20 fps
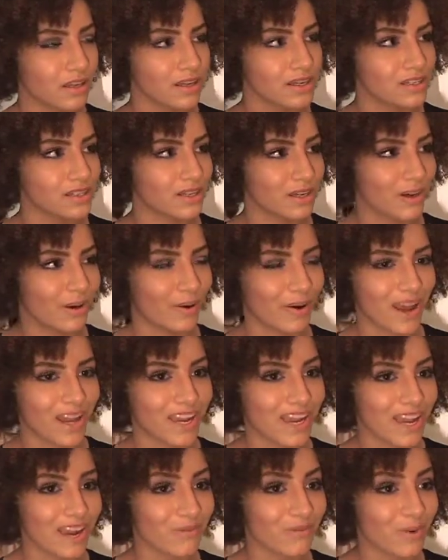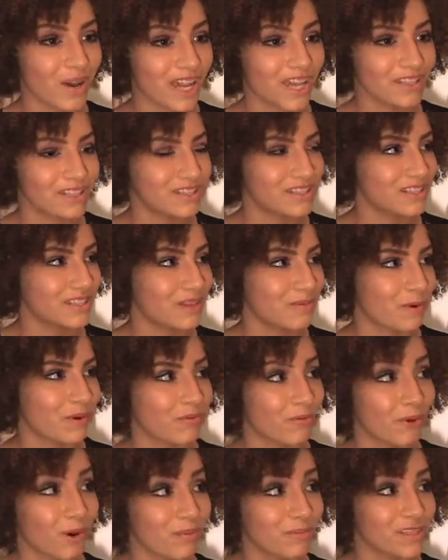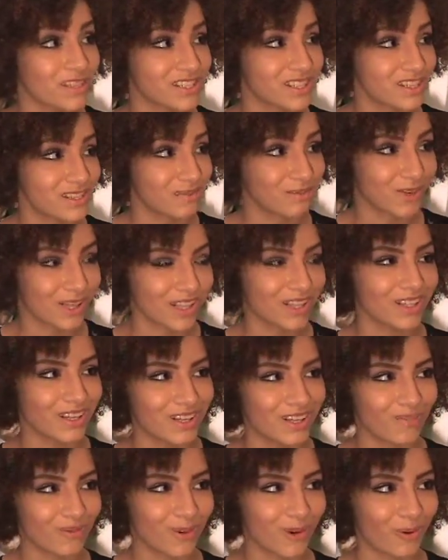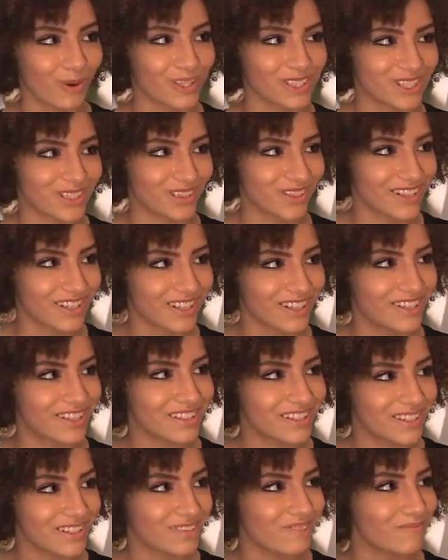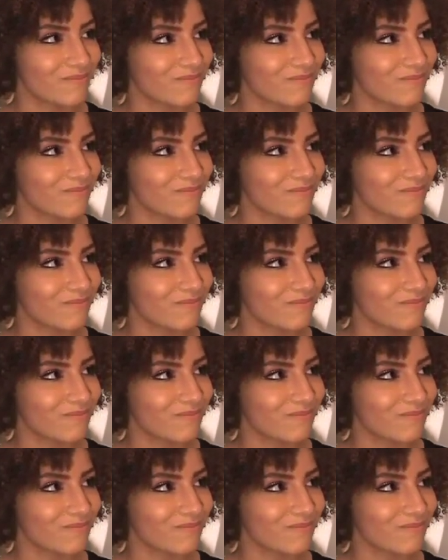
So I can't wait to see the performances. I'm really looking forward to it.